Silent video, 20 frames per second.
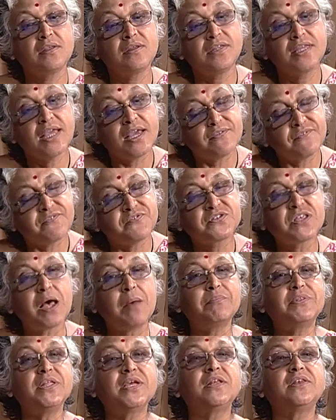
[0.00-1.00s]
give
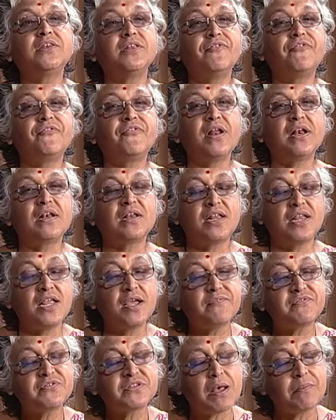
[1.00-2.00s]
something different,
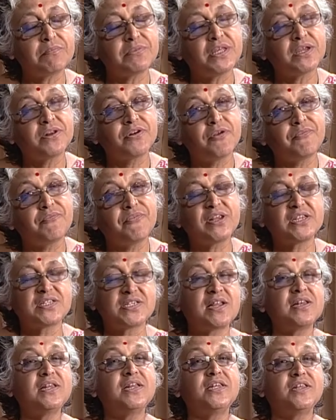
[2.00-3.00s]
give something
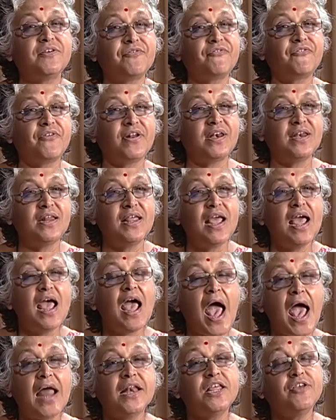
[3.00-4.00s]
refreshingly different
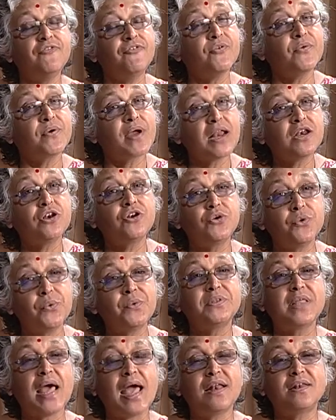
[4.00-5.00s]
and if you can do
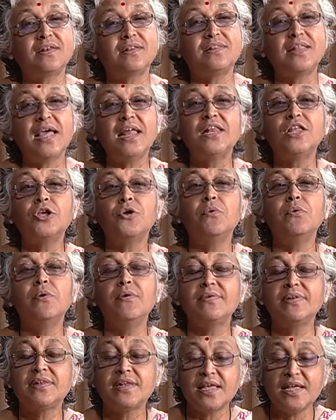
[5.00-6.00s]
that, then you
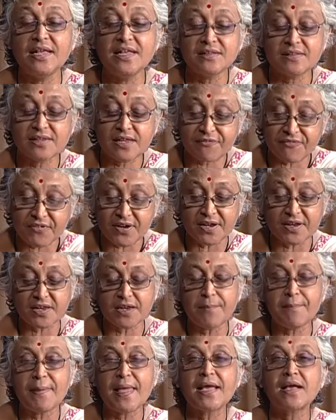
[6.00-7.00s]
will
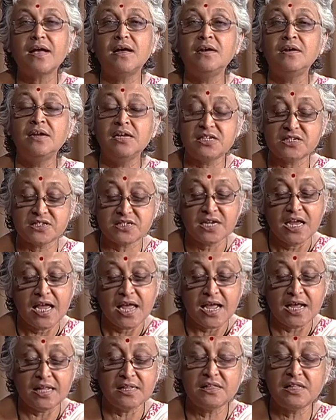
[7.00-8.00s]
definitely make a niche
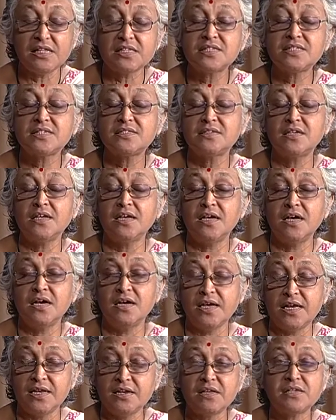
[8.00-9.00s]
in this uh,
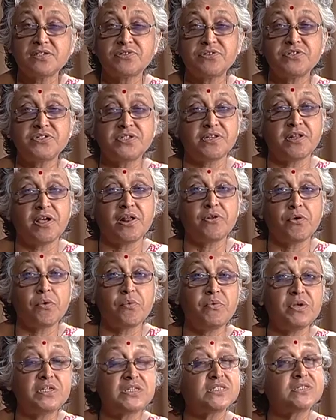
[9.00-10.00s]
industry scenario
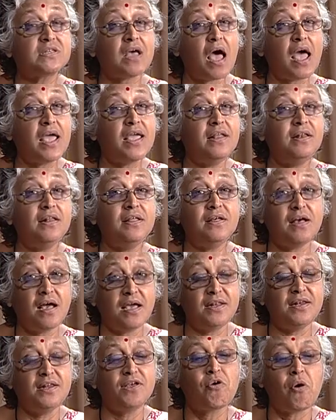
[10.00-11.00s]
which is highly,
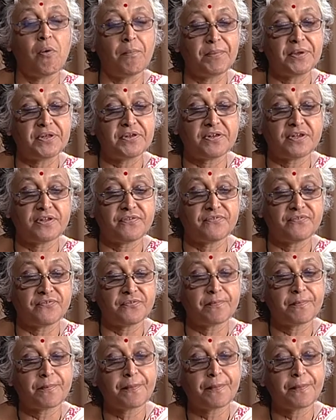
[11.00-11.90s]
highly competitive.